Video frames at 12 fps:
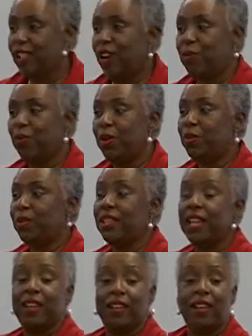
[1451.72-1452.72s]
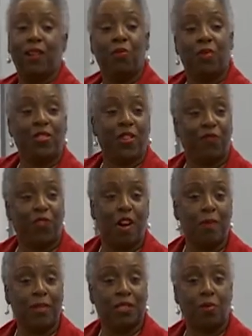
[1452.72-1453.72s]
go, but we would, and it, the
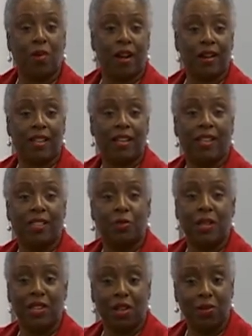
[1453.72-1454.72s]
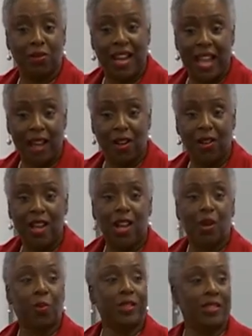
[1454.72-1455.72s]
farmer's market as we know now
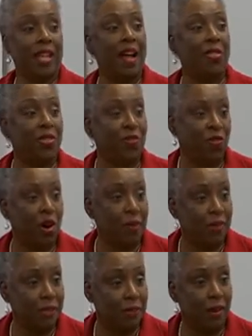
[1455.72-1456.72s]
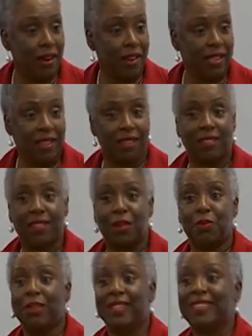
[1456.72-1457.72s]
was not the farmer's market
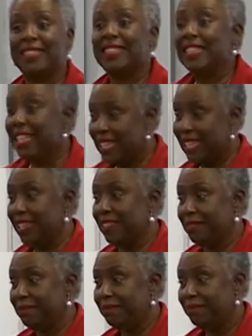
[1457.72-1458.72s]
that was then.